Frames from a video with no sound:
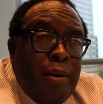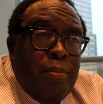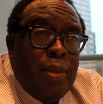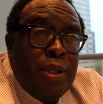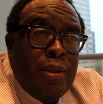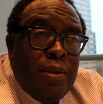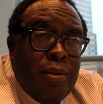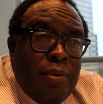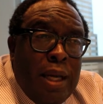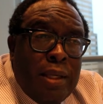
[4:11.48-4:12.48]
But
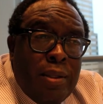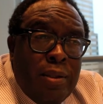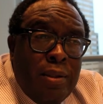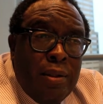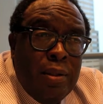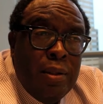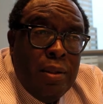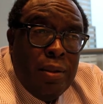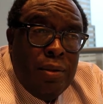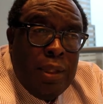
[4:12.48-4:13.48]
that
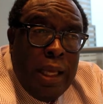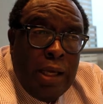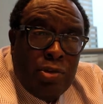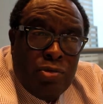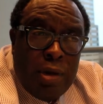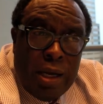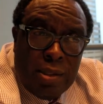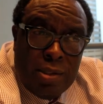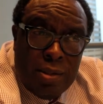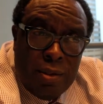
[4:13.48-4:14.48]
the
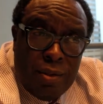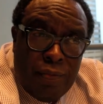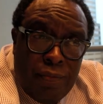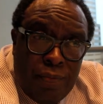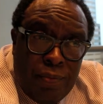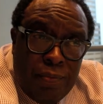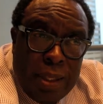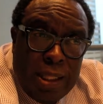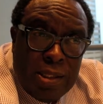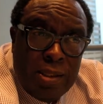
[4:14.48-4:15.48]
extracts,
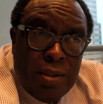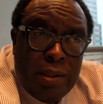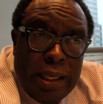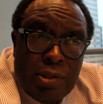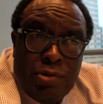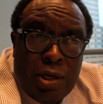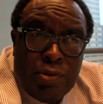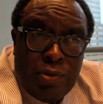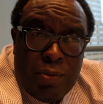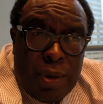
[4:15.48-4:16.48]
medicinal
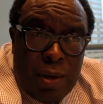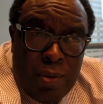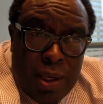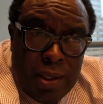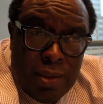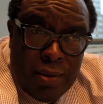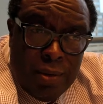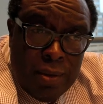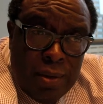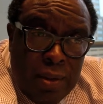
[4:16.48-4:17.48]
extracts from marijuana,
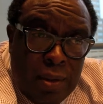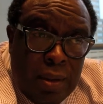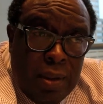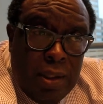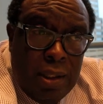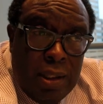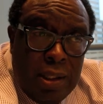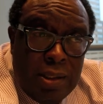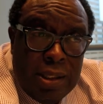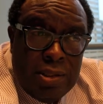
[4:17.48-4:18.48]

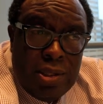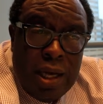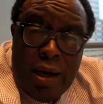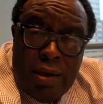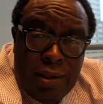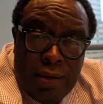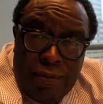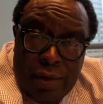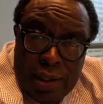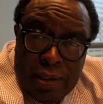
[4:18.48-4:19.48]
is entirely
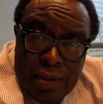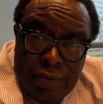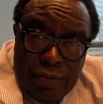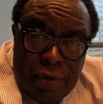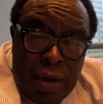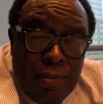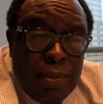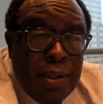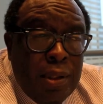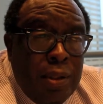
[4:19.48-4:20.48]
different from
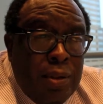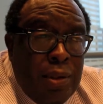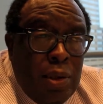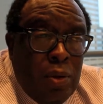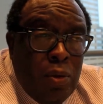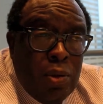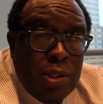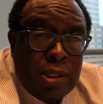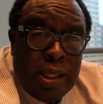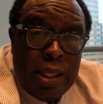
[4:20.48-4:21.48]
the whole
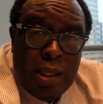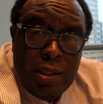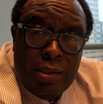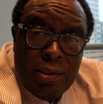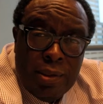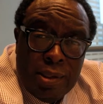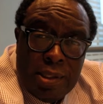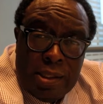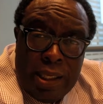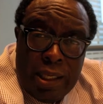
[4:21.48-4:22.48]
scale
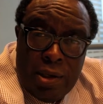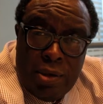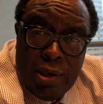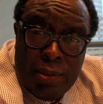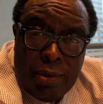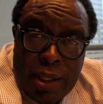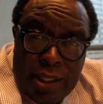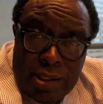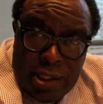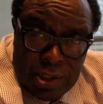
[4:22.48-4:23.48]
sale or
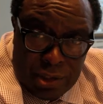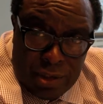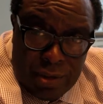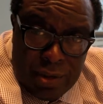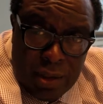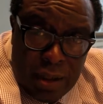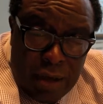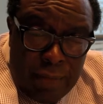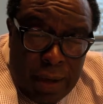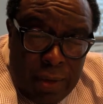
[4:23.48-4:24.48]
liberalization
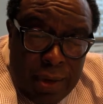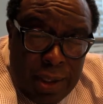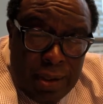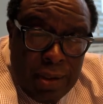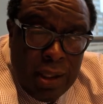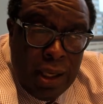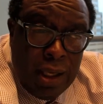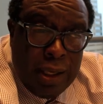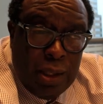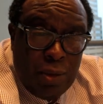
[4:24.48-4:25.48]
of marijuana,
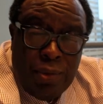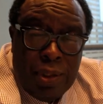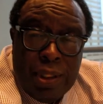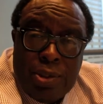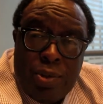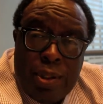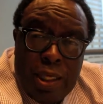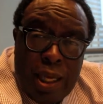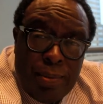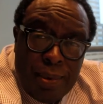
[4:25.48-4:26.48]
and I don't think that's going to
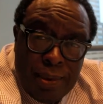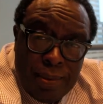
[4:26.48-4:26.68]
happen.